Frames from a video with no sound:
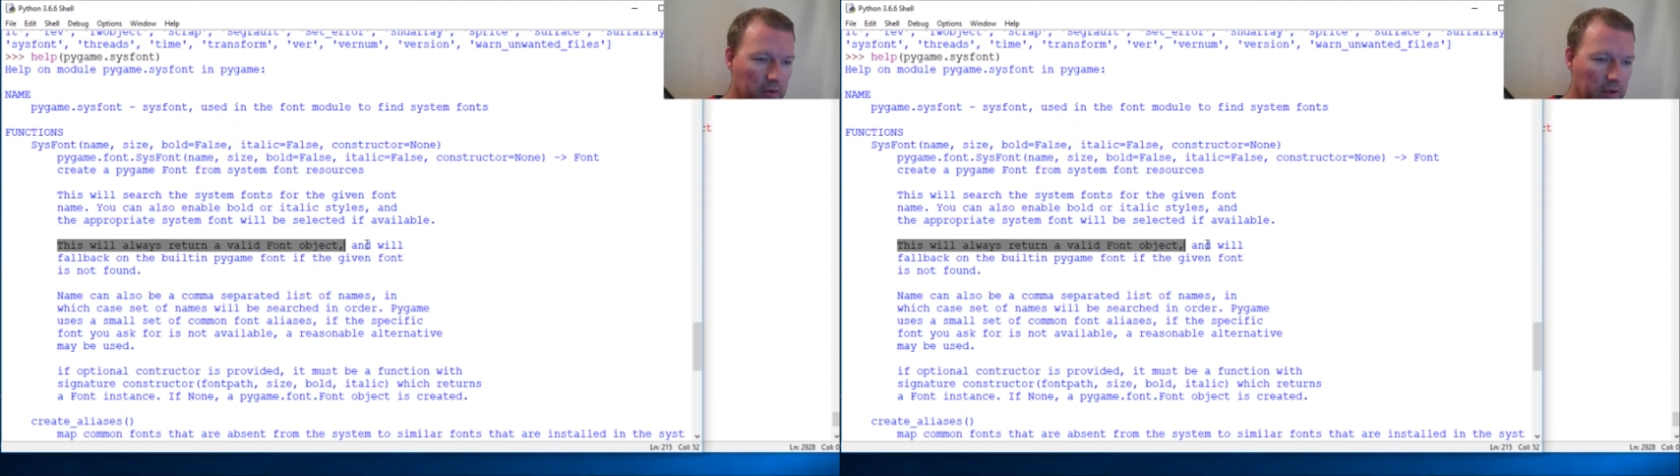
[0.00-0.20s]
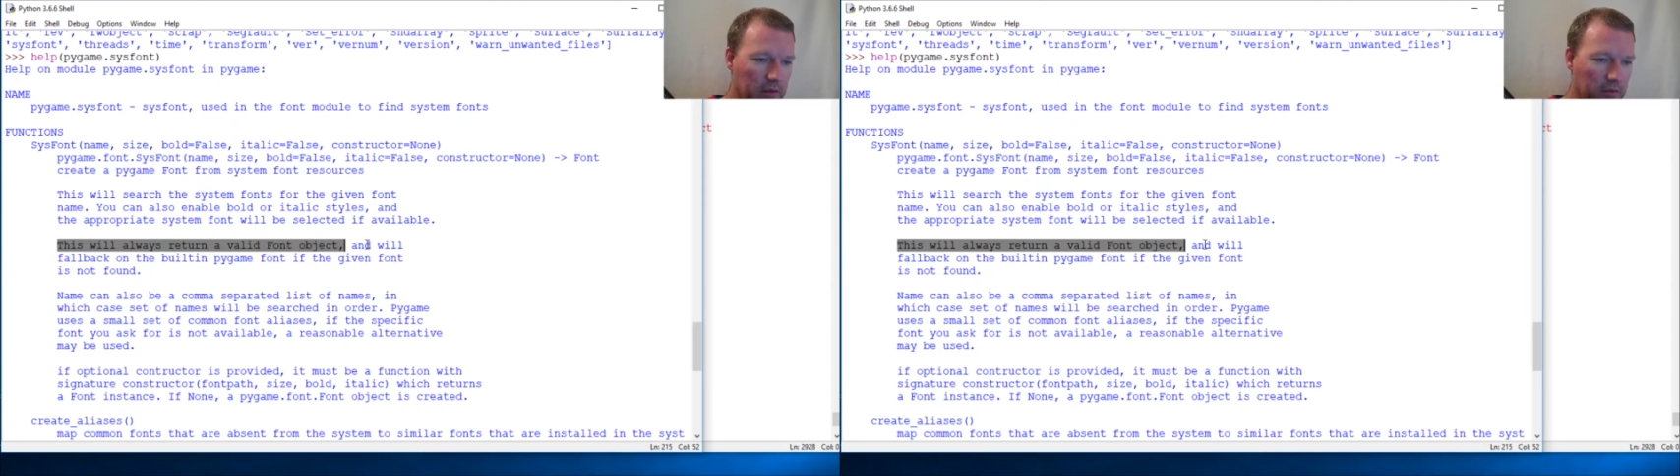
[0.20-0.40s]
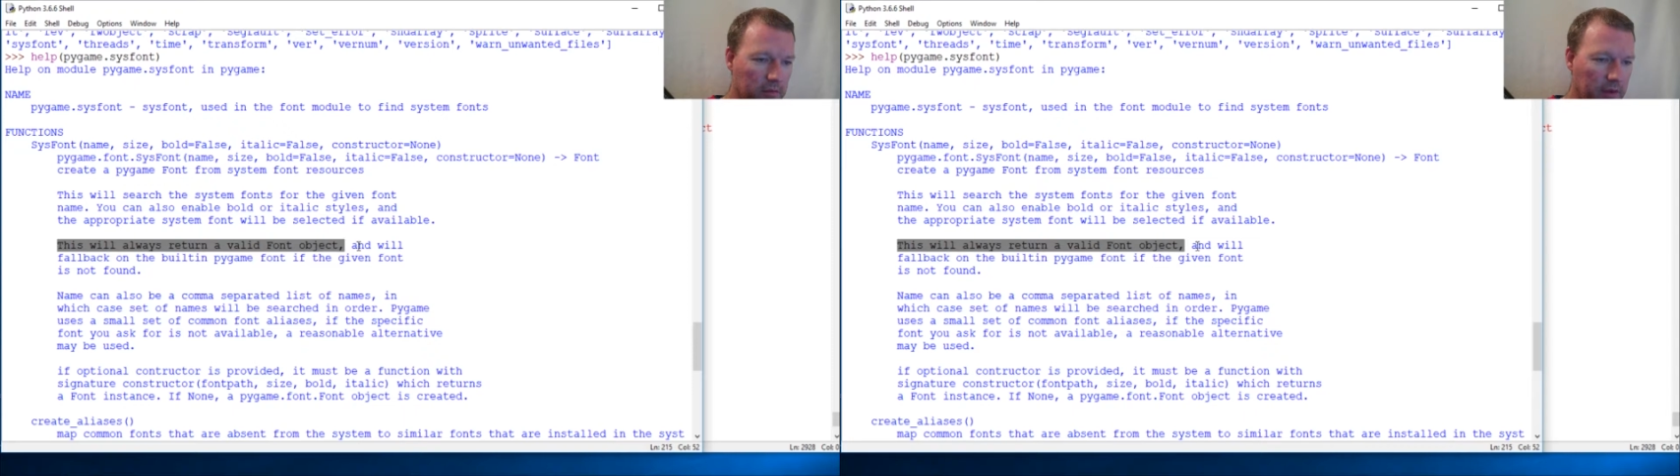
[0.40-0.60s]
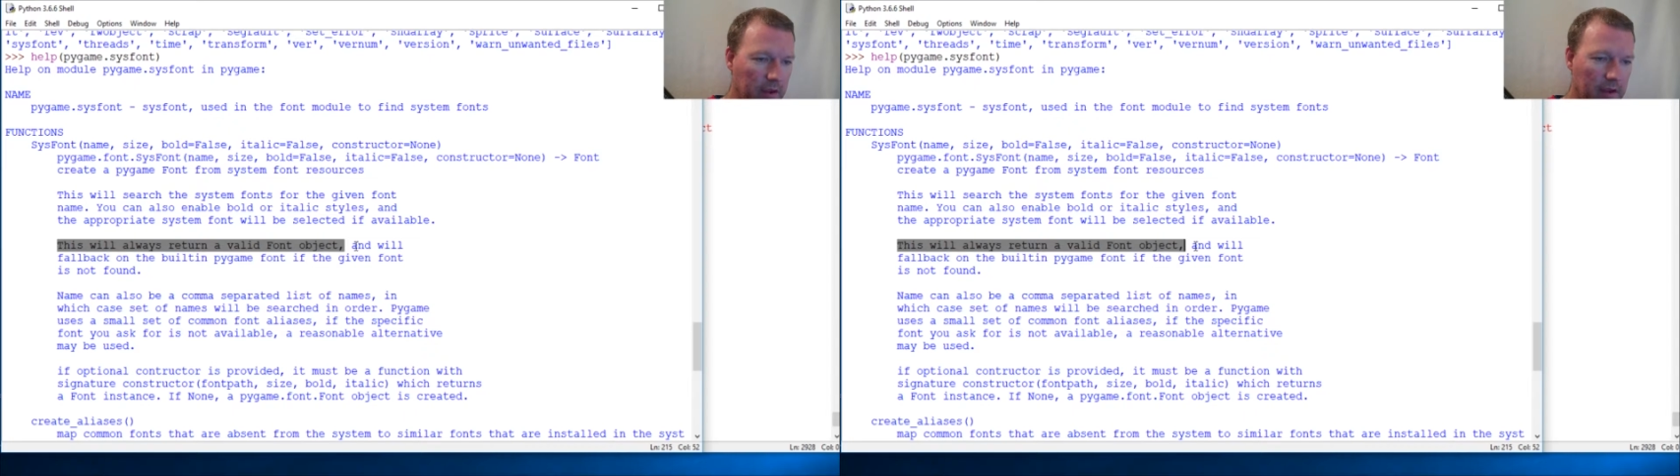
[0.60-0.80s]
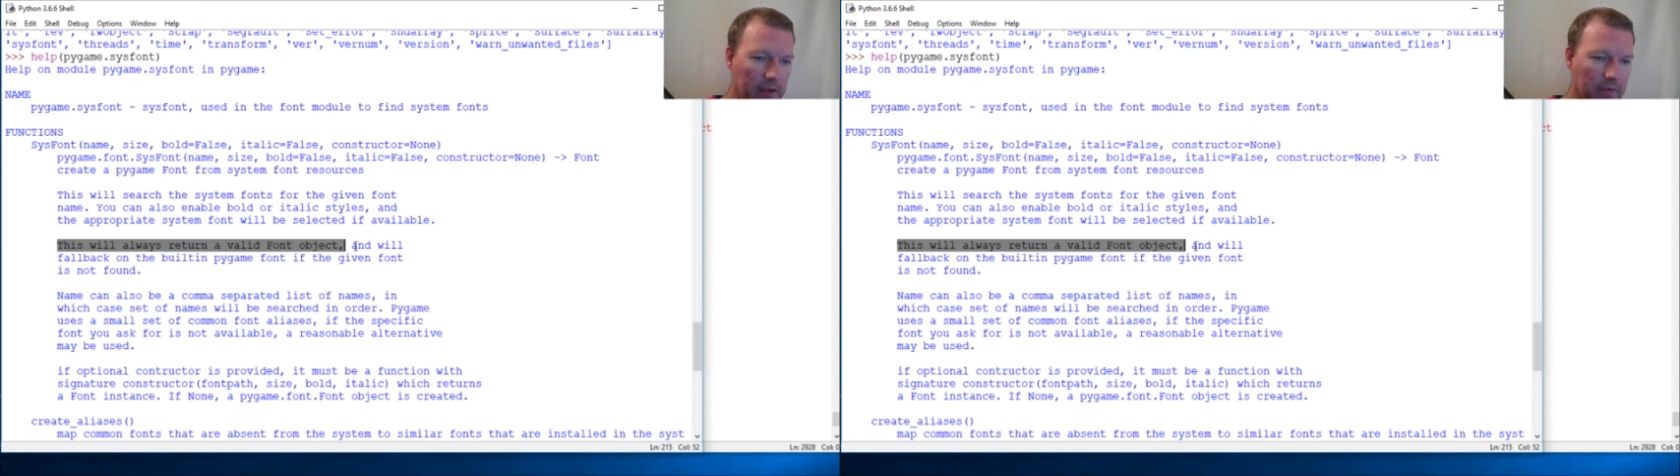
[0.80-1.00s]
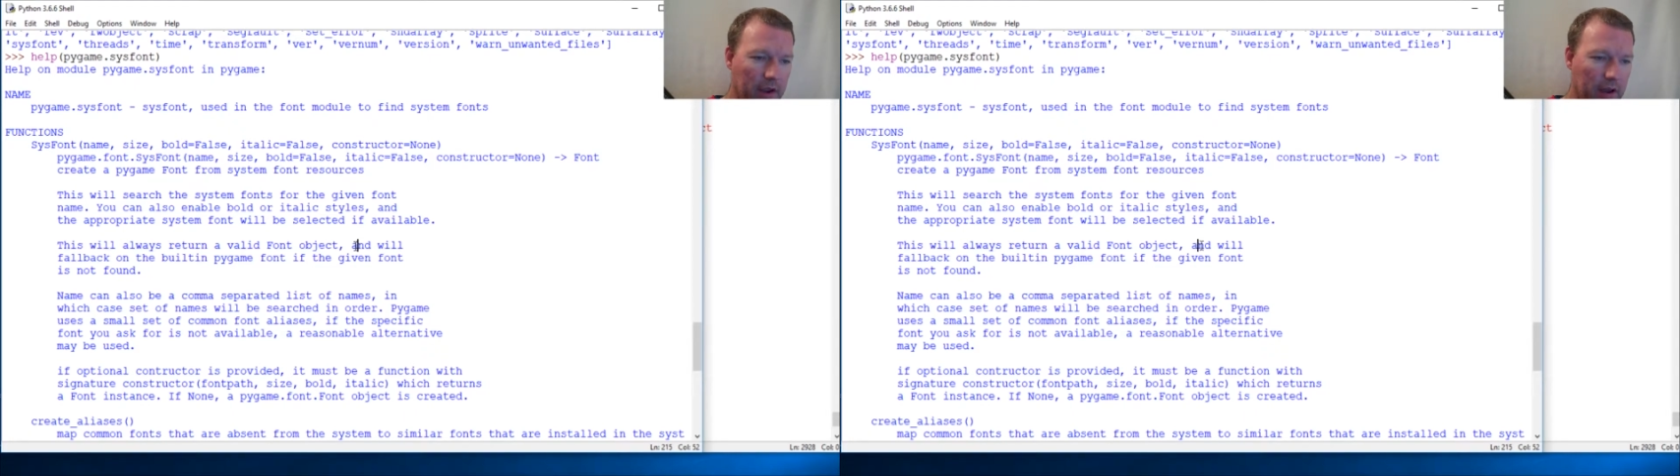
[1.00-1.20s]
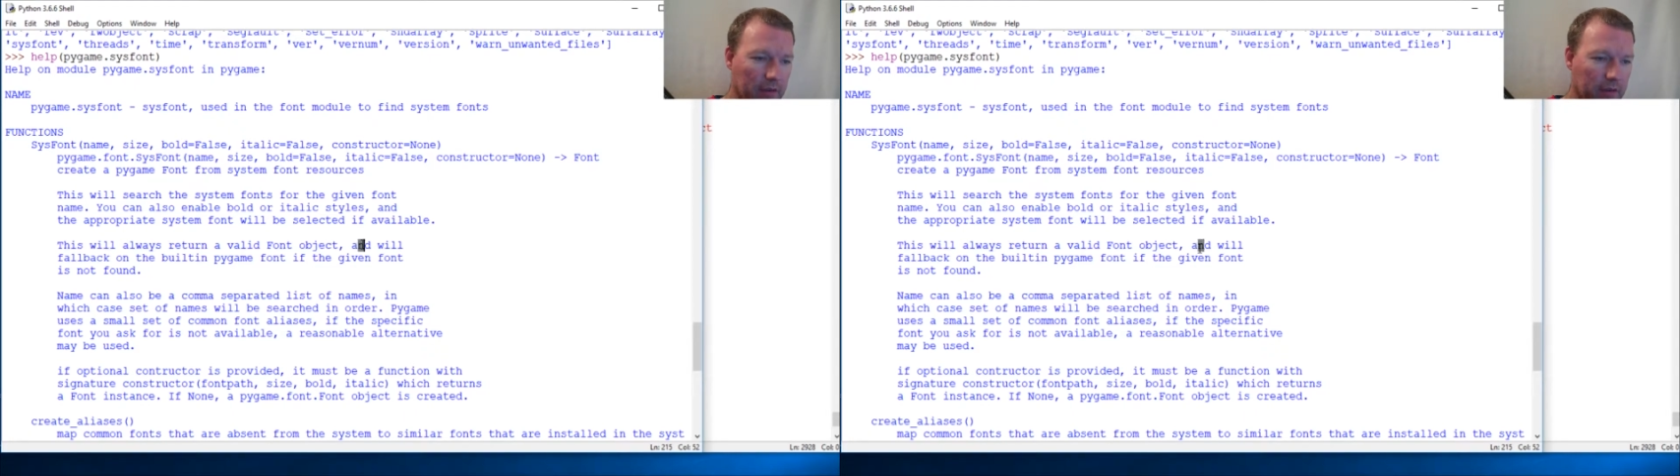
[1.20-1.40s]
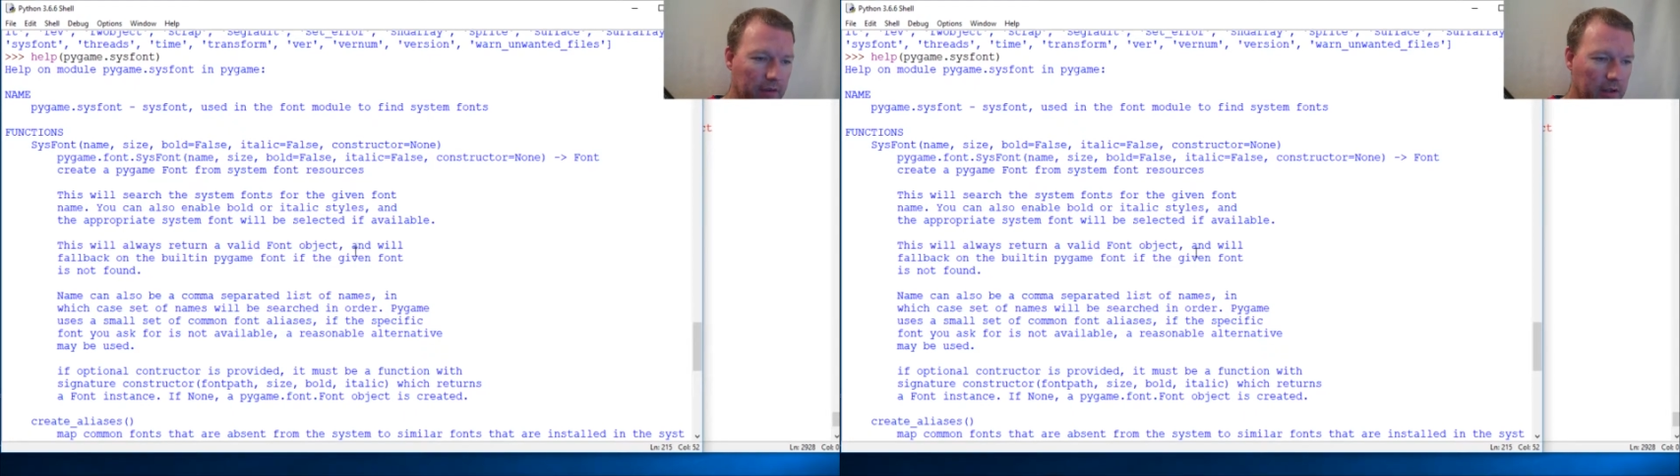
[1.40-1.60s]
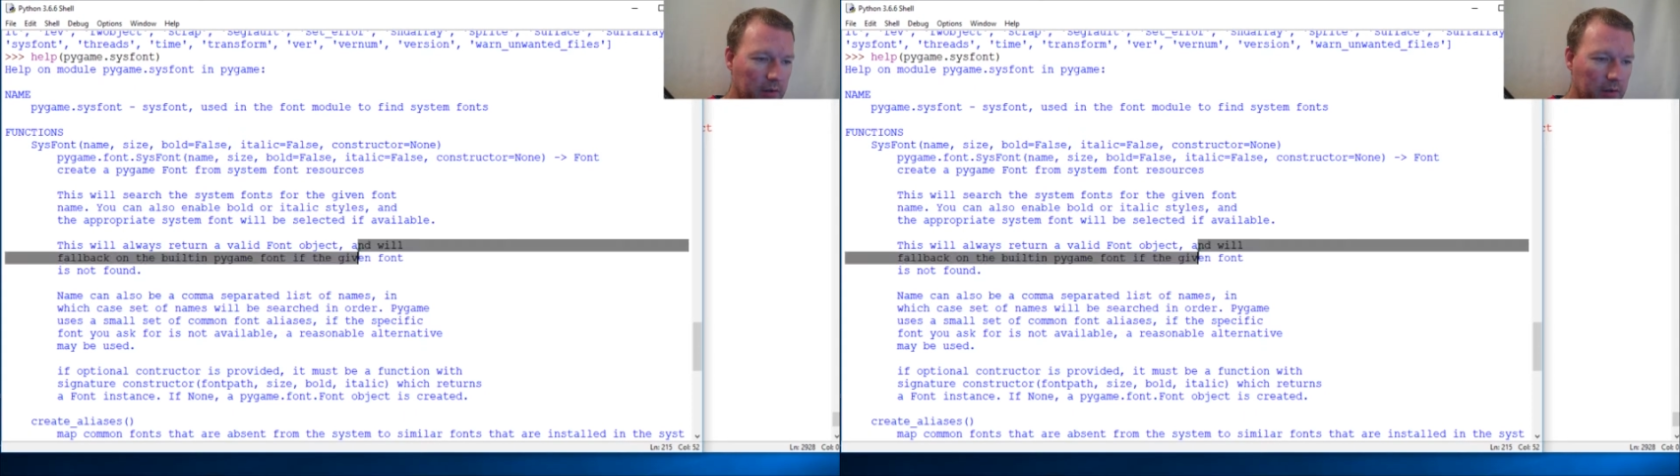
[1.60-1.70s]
give an invalid,